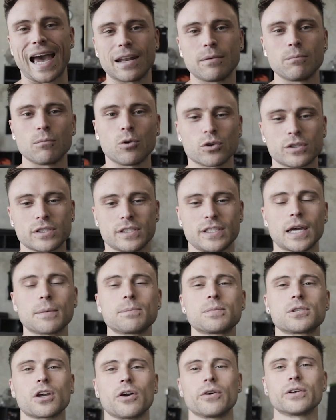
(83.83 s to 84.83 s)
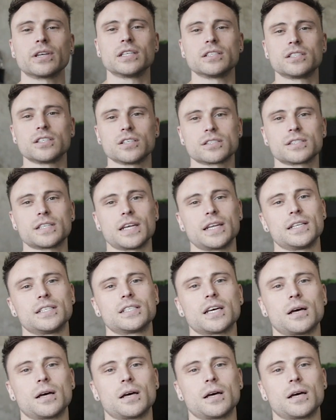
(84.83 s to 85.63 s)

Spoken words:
add more steps going into your standing